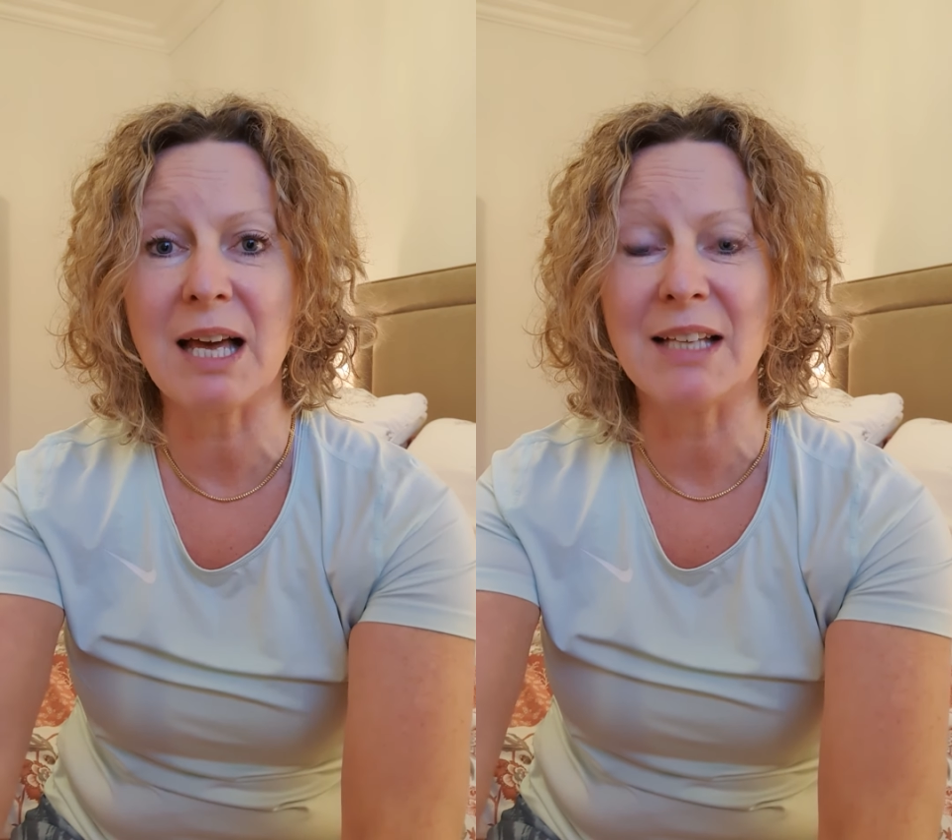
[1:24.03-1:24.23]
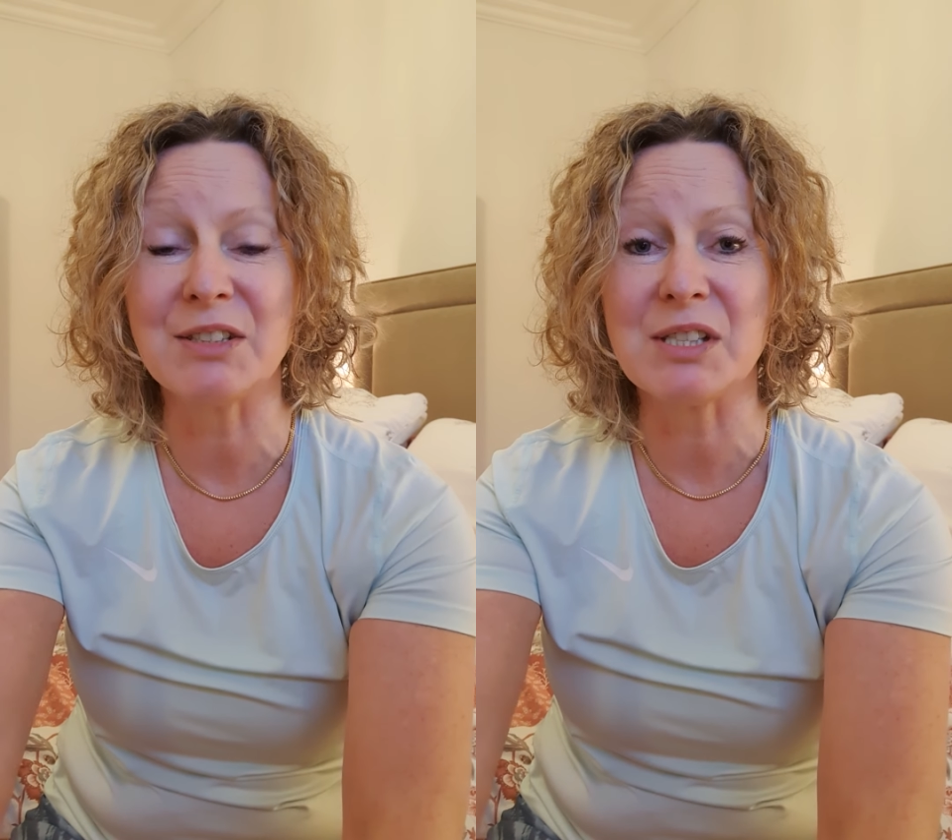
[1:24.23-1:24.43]

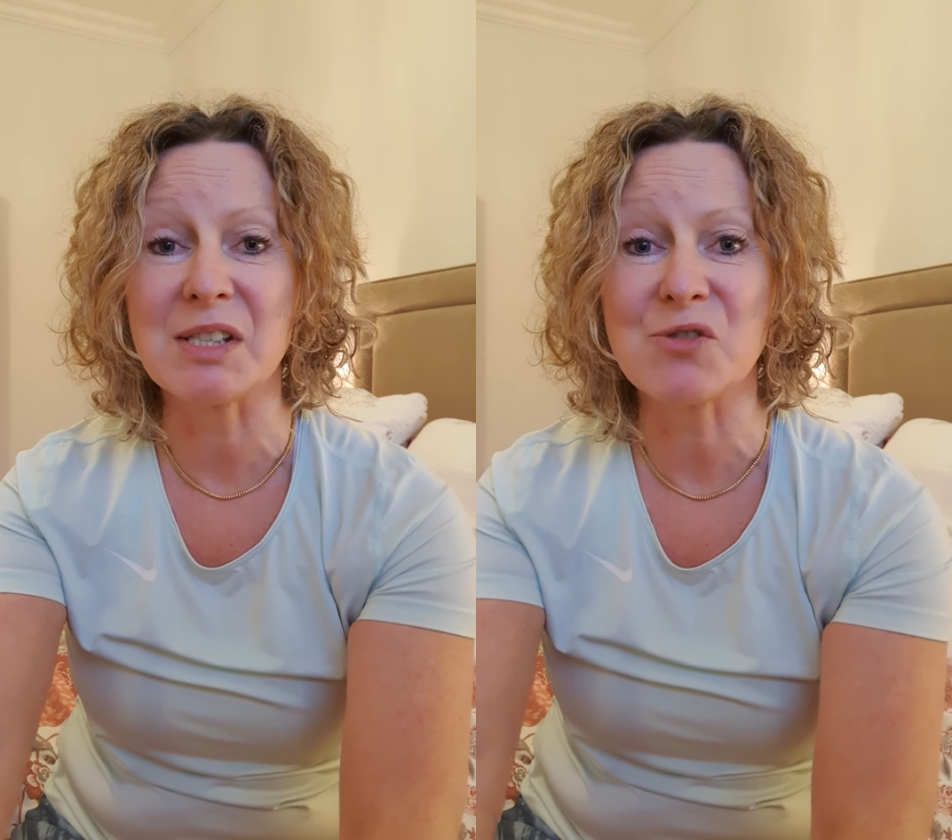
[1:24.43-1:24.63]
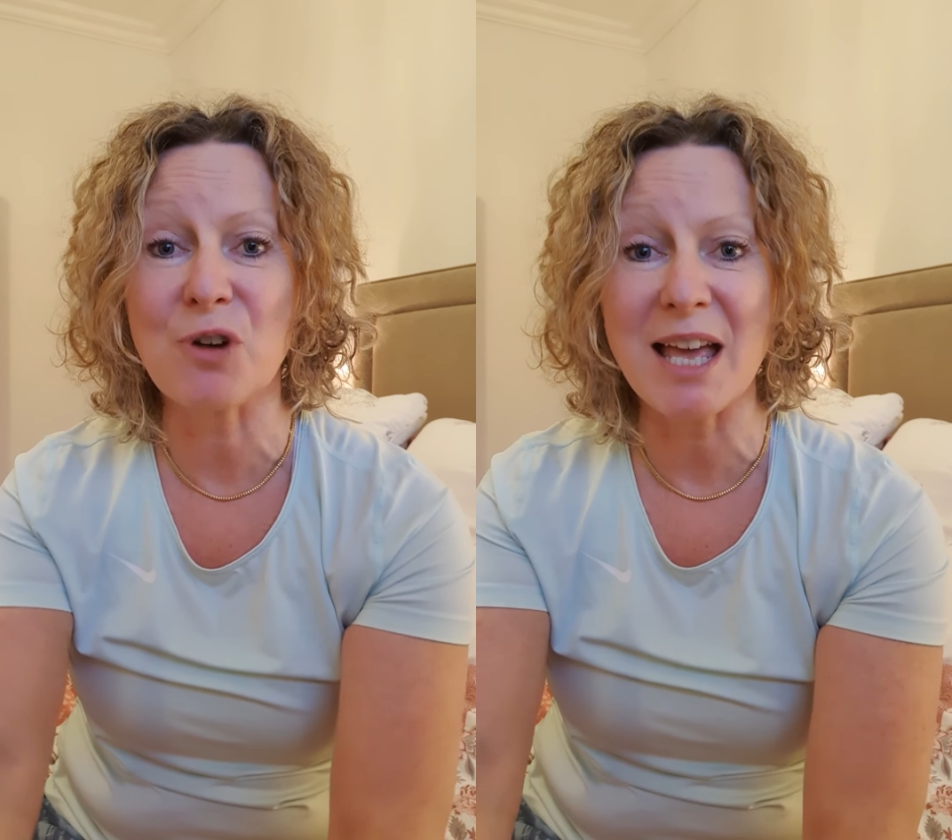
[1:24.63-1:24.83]
and
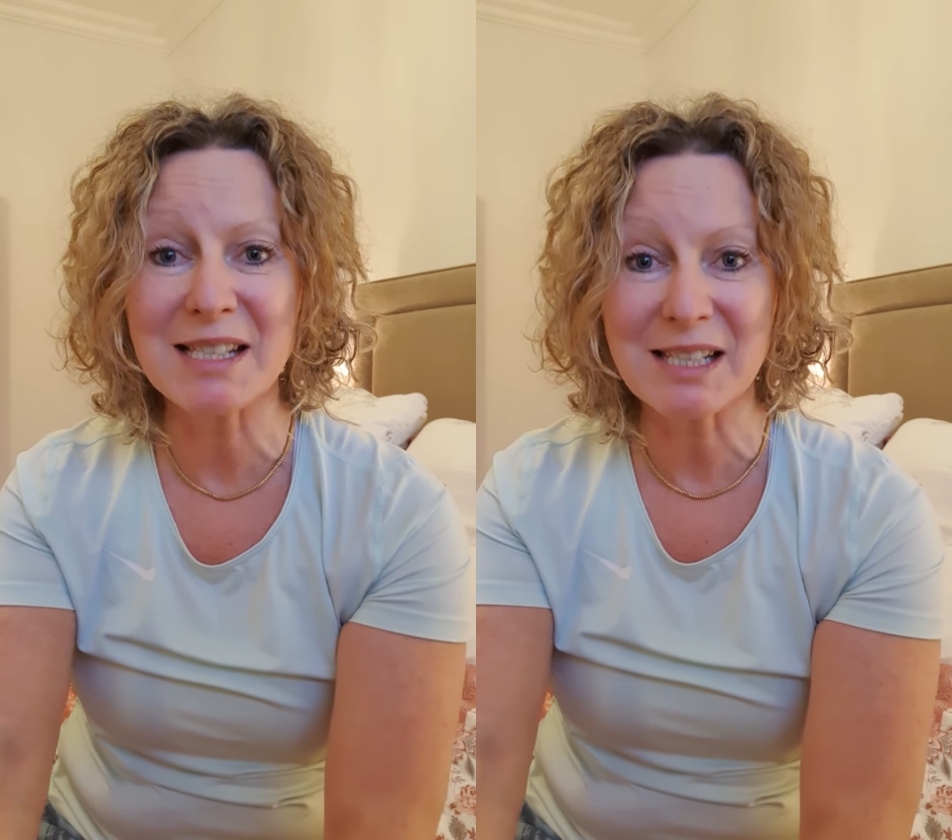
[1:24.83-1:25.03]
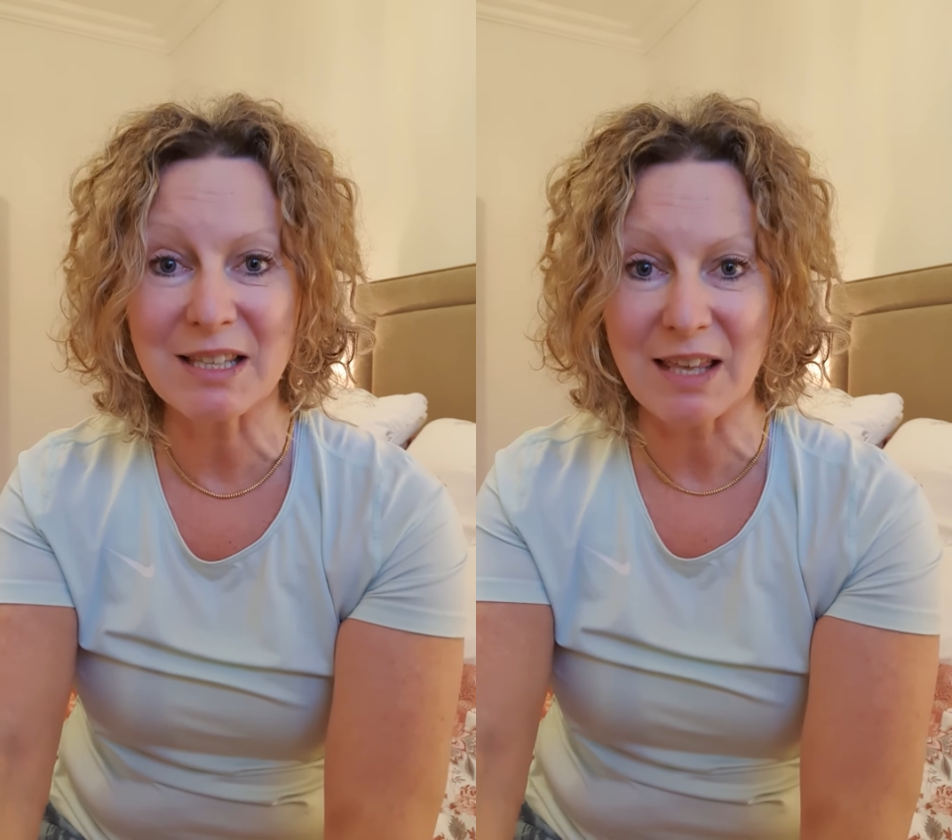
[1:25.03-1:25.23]

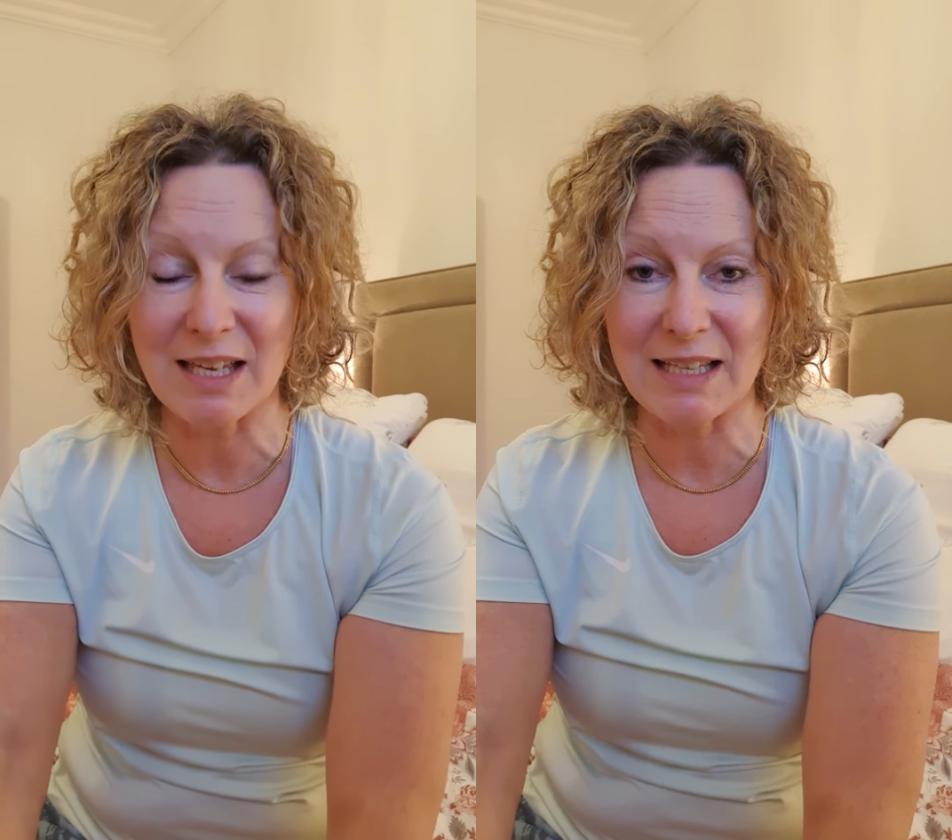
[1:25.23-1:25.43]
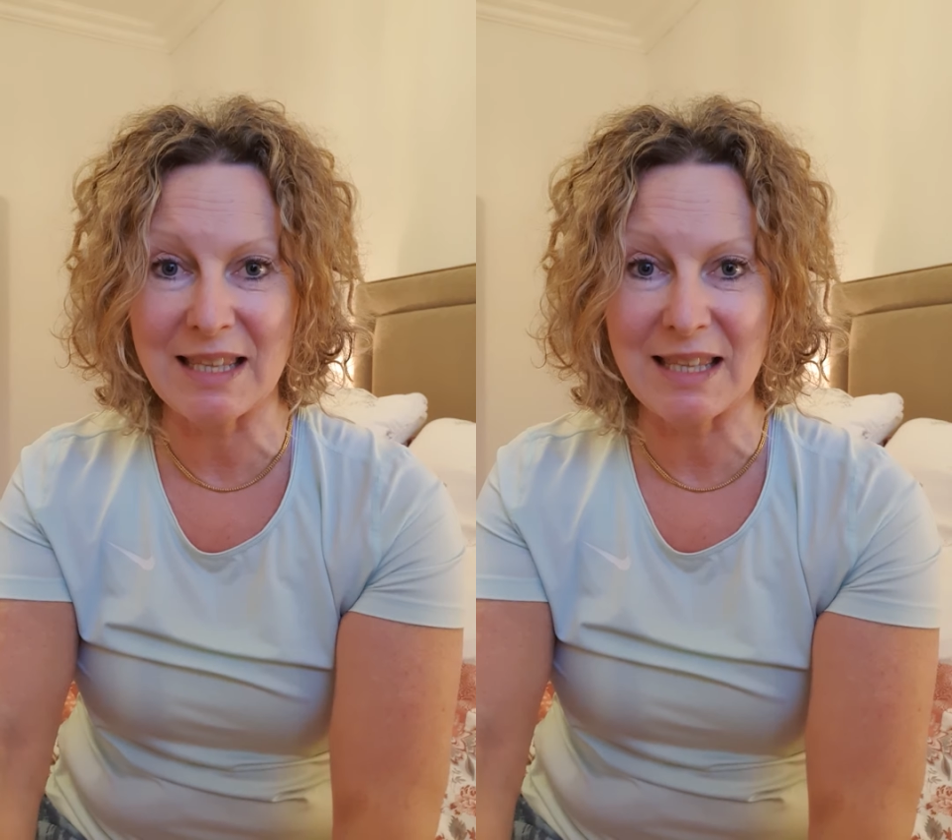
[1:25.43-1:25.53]
distressing thing